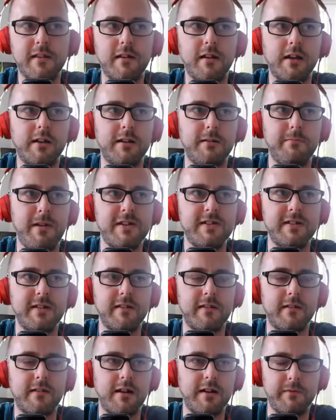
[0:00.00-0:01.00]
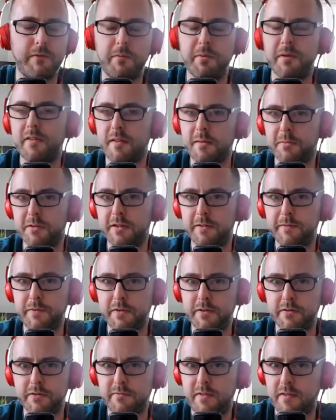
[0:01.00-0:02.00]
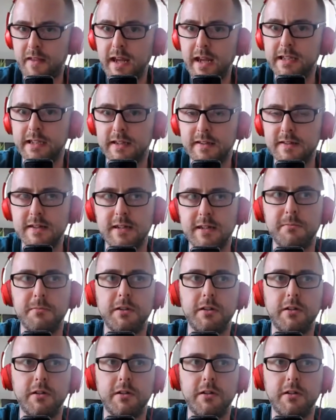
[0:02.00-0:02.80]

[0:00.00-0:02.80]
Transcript: And I can imagine it's kind of a bit similar for the sailing team.